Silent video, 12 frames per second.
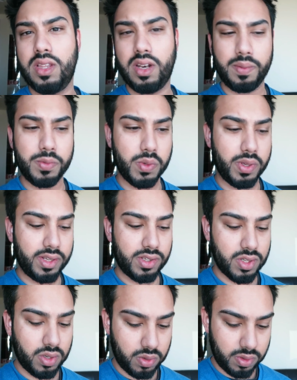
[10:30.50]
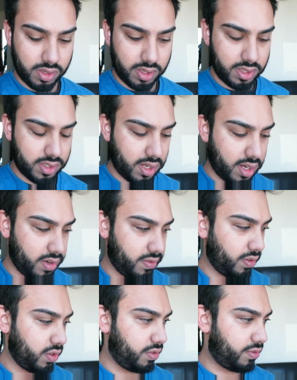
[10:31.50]
that I'm doing, so it's kind
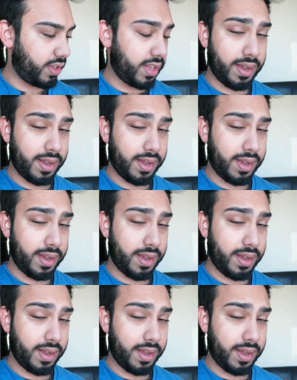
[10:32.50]
of good for